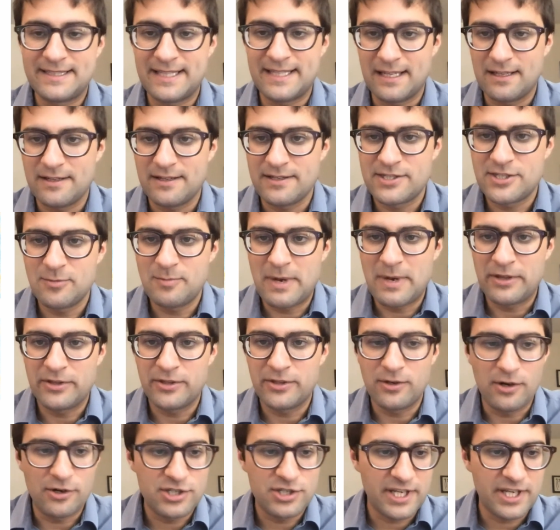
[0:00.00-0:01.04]
that tell us
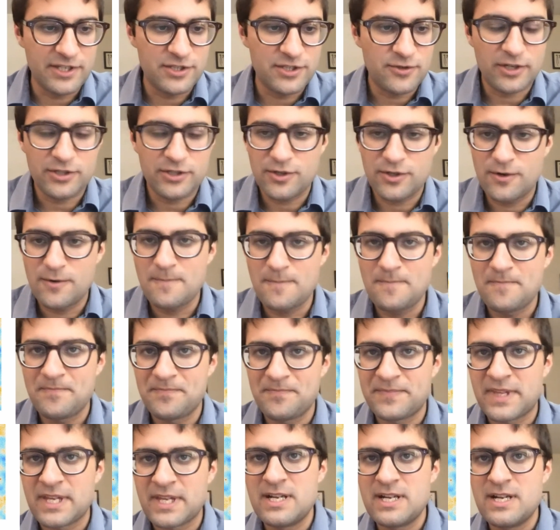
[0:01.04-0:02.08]
about the large scale
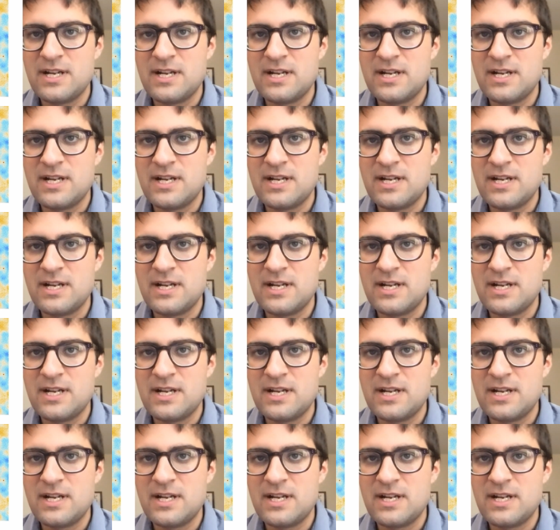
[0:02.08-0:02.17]
structure.